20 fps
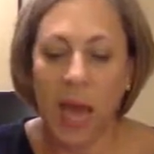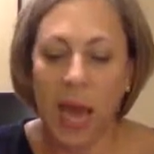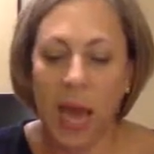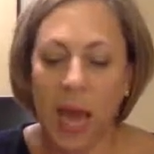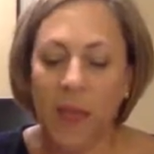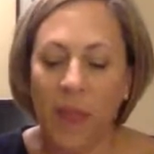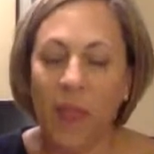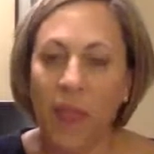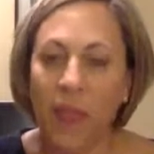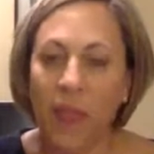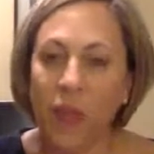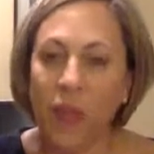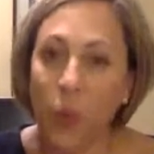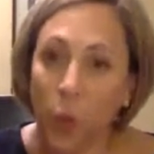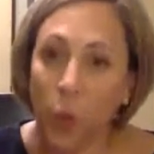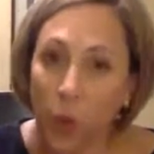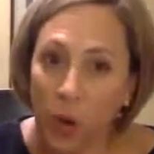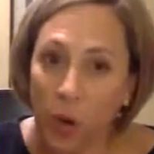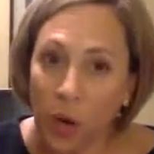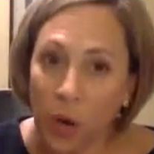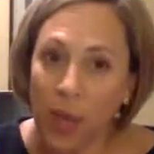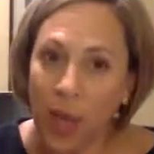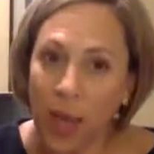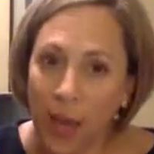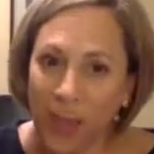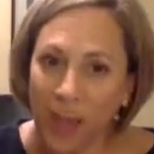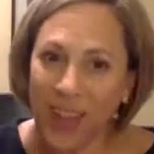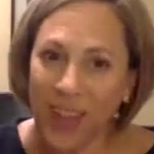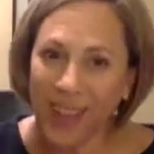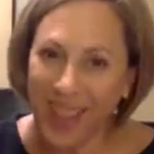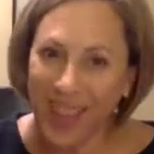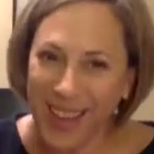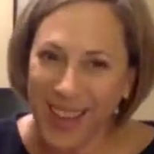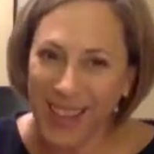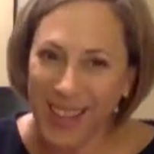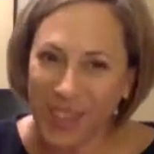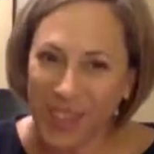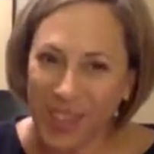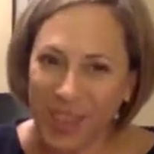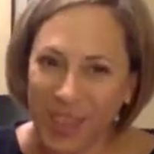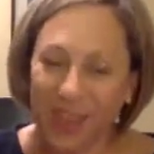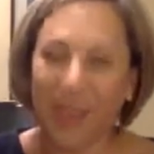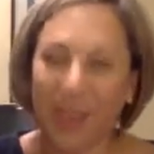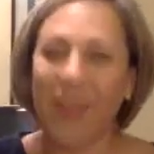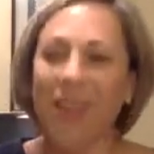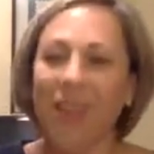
and your calculation